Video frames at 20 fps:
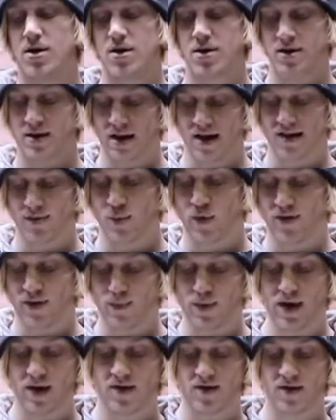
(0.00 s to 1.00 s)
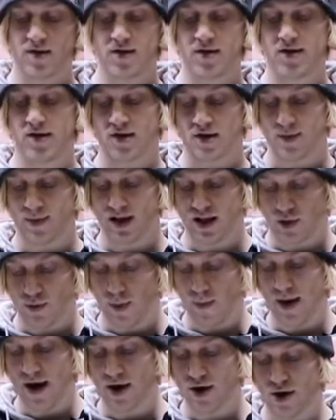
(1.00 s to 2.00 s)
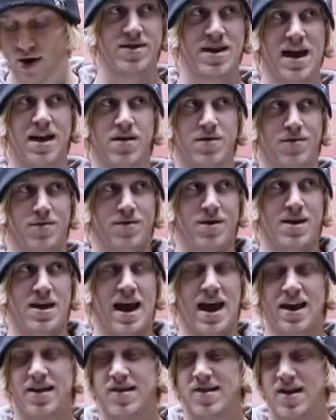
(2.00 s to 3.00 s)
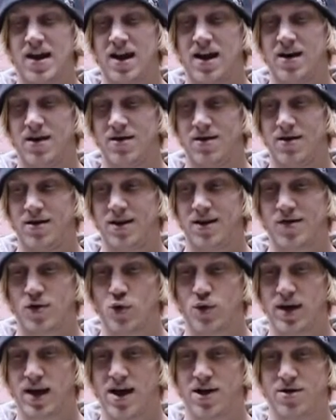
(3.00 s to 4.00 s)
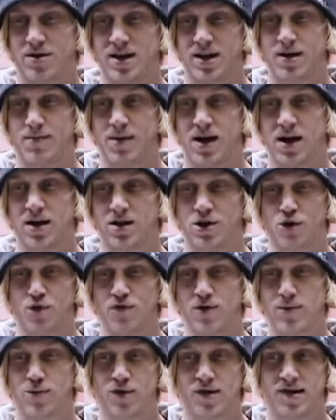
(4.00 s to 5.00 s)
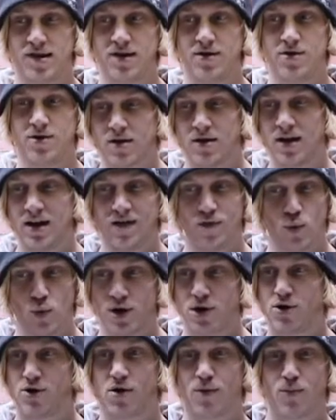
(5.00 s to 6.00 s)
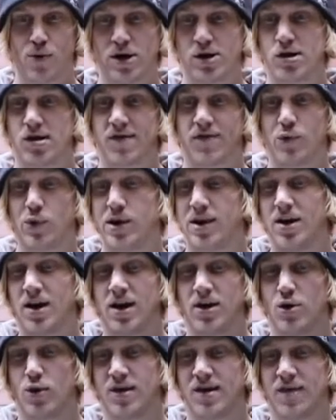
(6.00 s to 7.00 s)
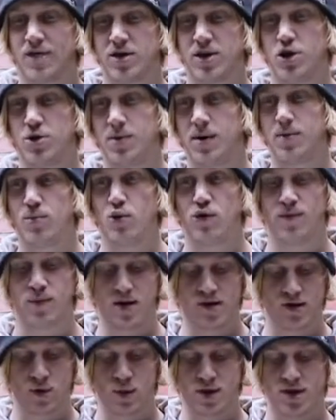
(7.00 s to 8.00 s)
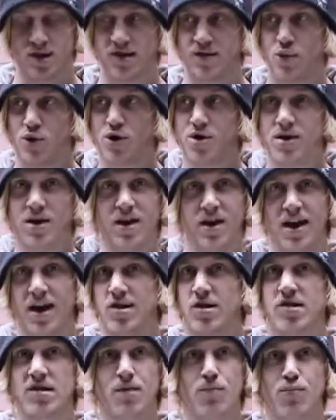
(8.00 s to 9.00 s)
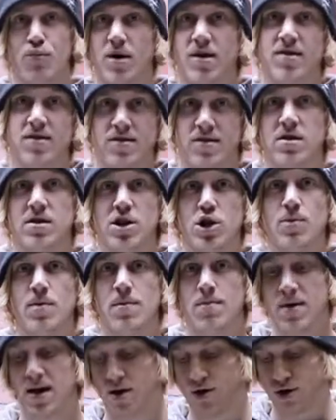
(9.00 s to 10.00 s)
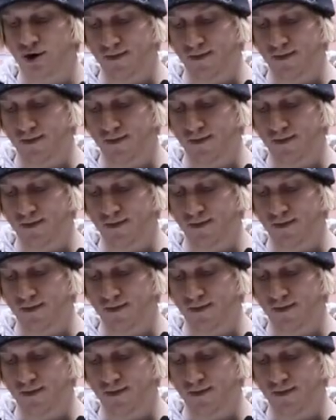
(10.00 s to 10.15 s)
less moving pieces is gonna be a little bit better. headset is only held in by a little rubber seal. Even when your compression's fully tight, you always have a little bit of movement. So with this one, it just compresses it a little bit better.